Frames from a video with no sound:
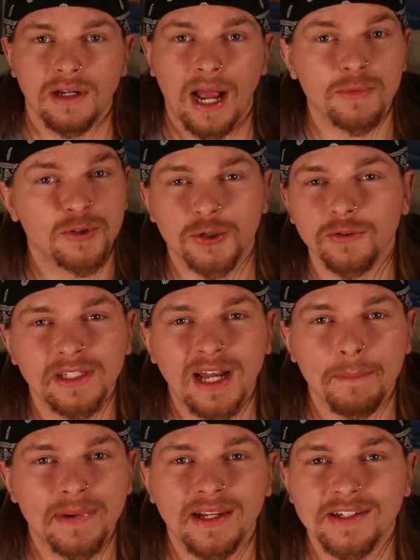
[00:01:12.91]
I'm truly
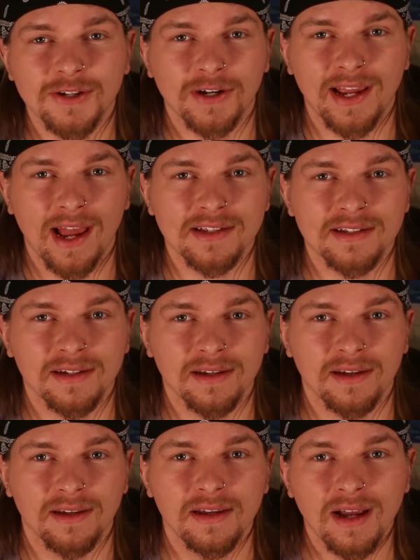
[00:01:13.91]
not being sarcastic.